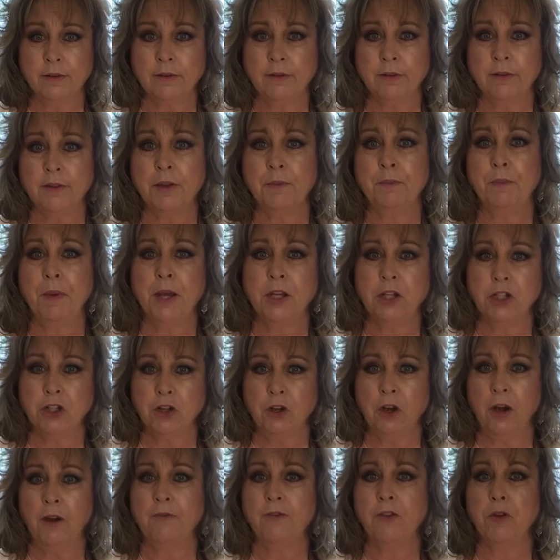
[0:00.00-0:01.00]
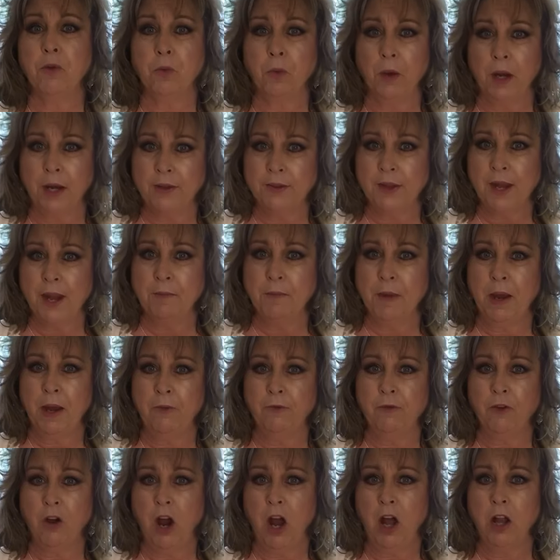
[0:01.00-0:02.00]
the picture of the wreath I made
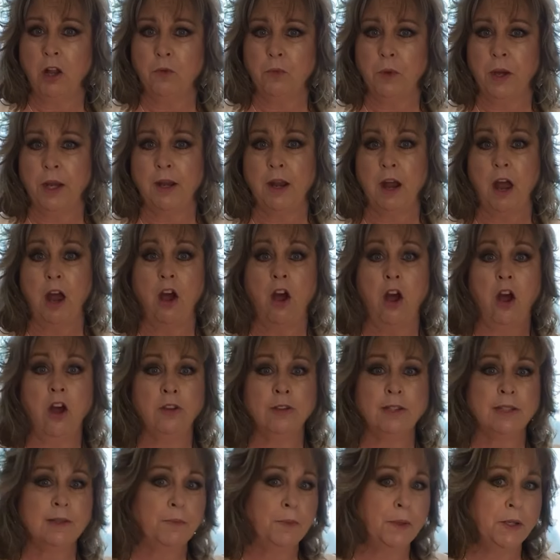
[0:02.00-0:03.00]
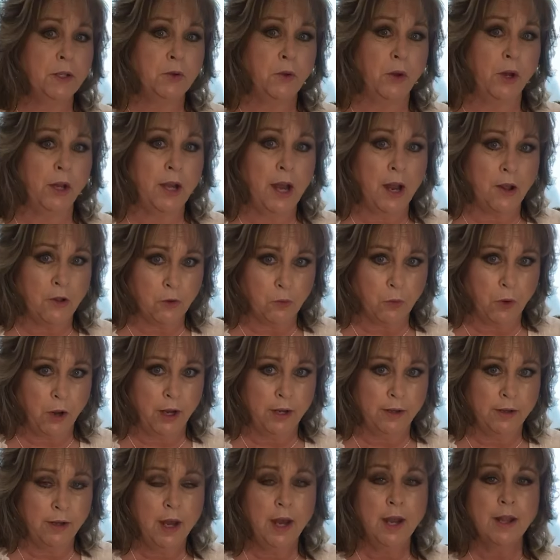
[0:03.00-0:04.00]
for Halloween. I'll also be doing another
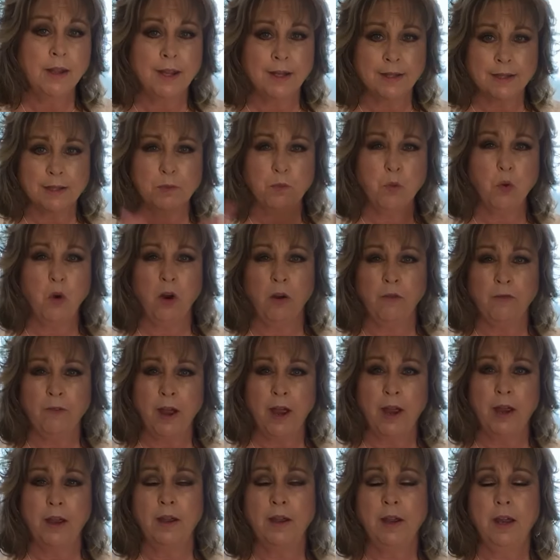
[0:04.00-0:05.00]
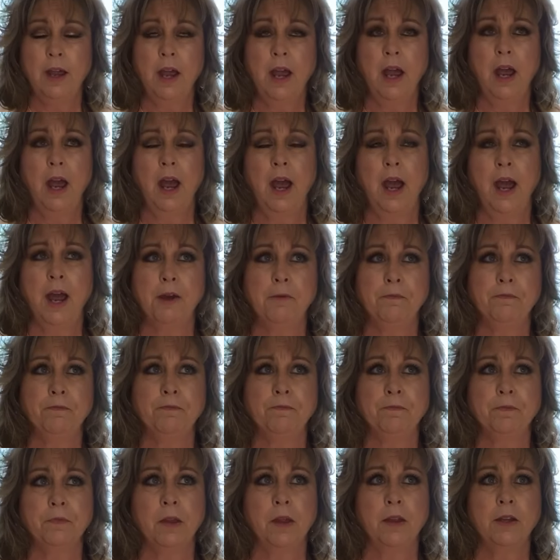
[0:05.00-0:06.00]
one that's more of a,
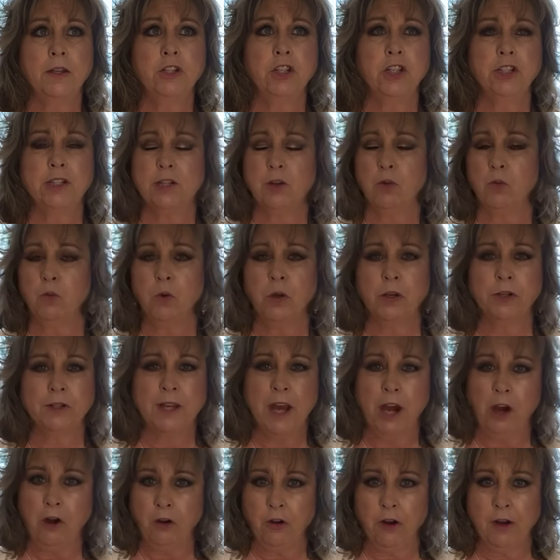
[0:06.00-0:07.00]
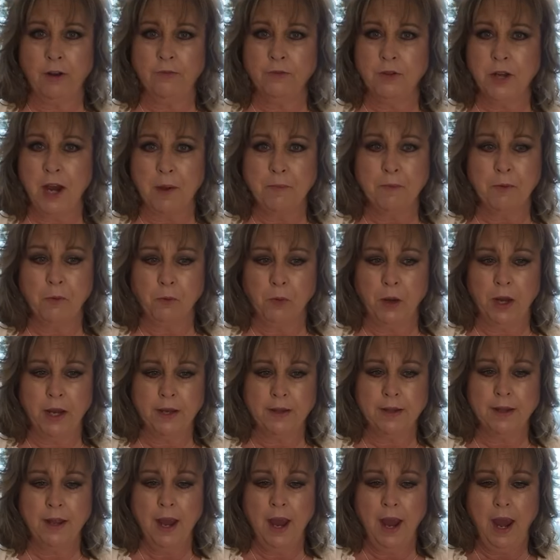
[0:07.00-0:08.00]
just a real decorative type of
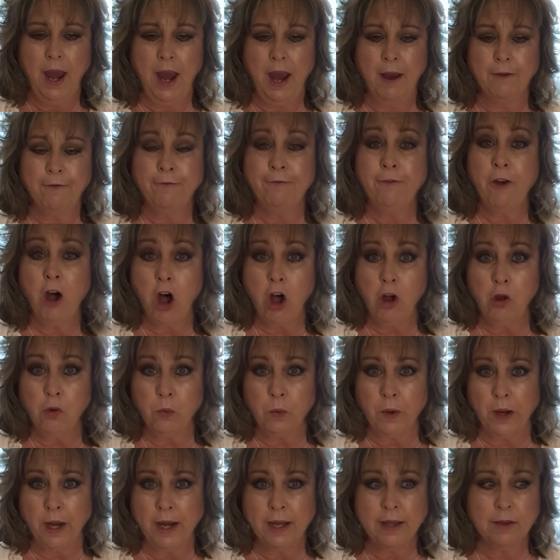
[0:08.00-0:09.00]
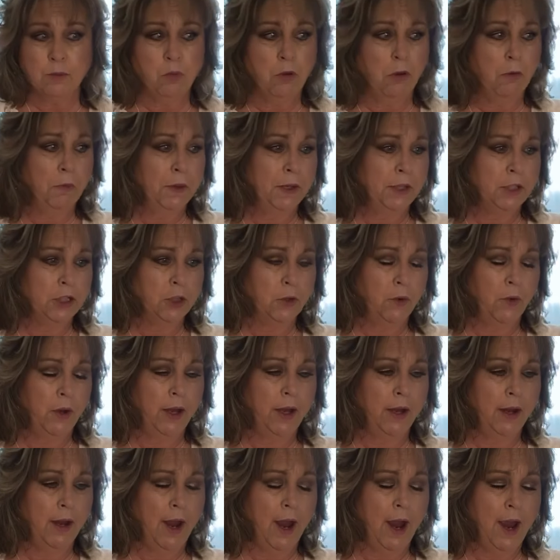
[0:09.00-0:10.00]
wreath. A fall wreath, we'll be
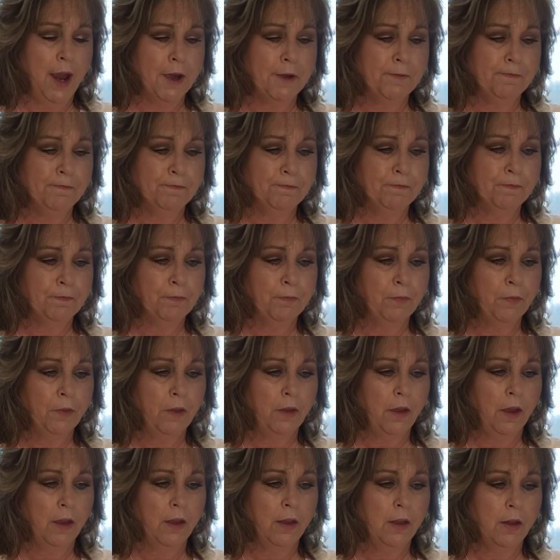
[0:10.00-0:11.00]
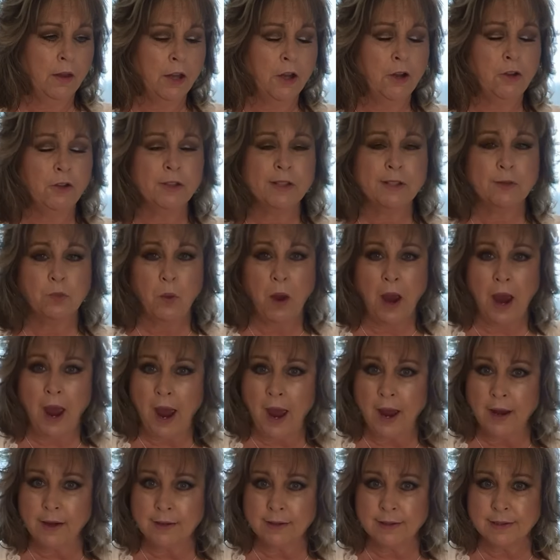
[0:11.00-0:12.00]
doing little
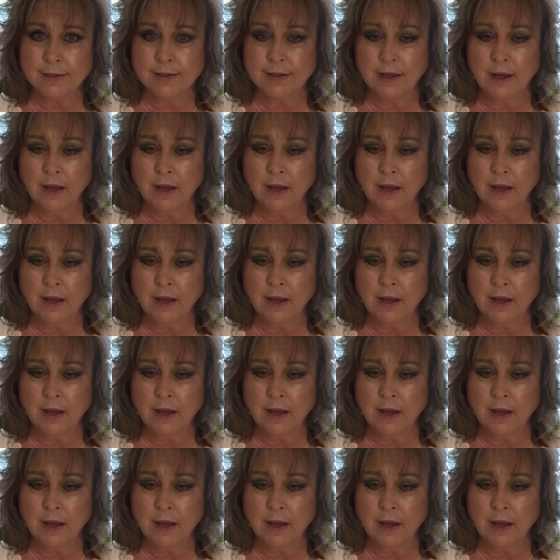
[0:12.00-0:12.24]
swags.